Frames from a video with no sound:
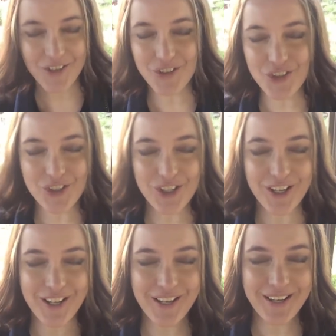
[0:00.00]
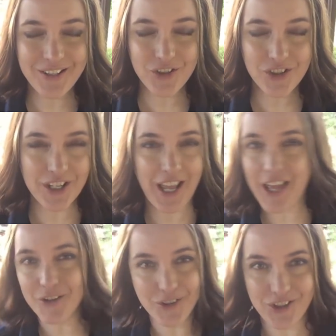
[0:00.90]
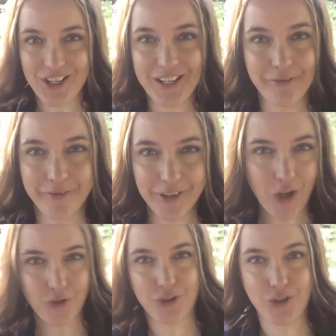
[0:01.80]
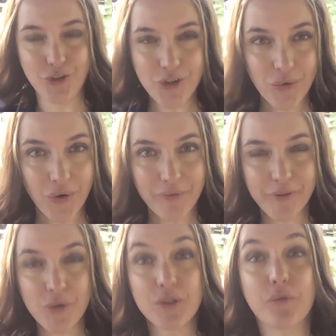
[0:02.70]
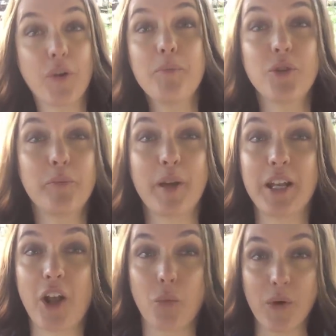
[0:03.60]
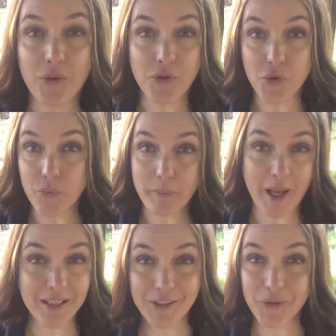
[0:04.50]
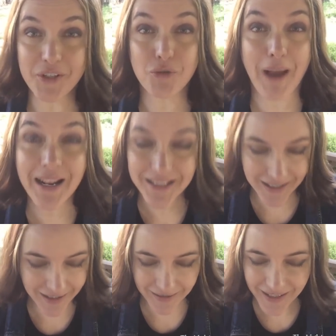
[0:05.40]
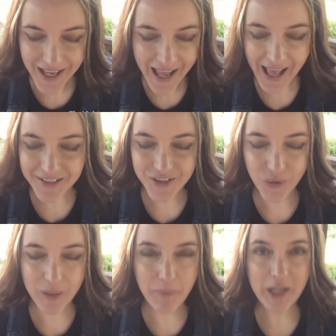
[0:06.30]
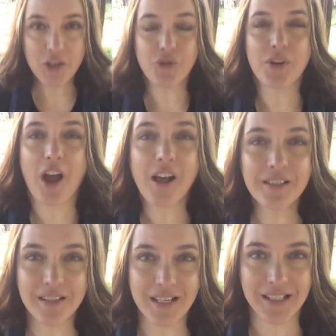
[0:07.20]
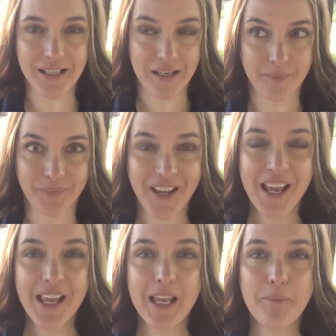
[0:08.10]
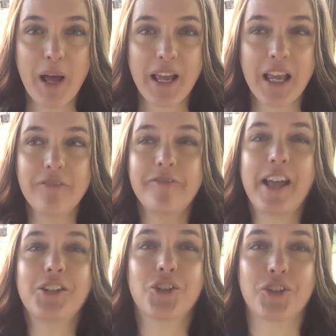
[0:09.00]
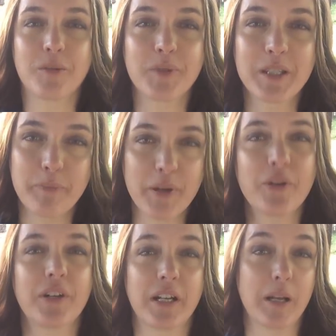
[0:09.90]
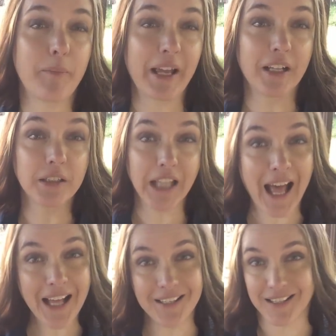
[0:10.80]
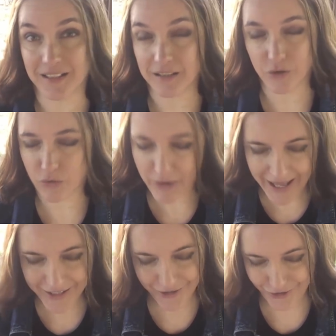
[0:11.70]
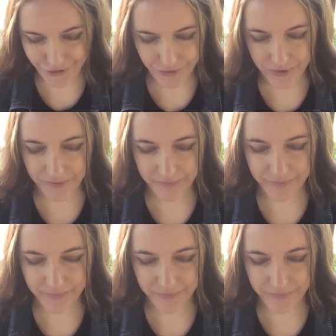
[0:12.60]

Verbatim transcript: It's just an, it's just an energy. It flows to you or it flows from you depending on whether you're repelling or attracting it. And so in my curiosity, see, in my adventuresome spirit and in my gladness and gratitude,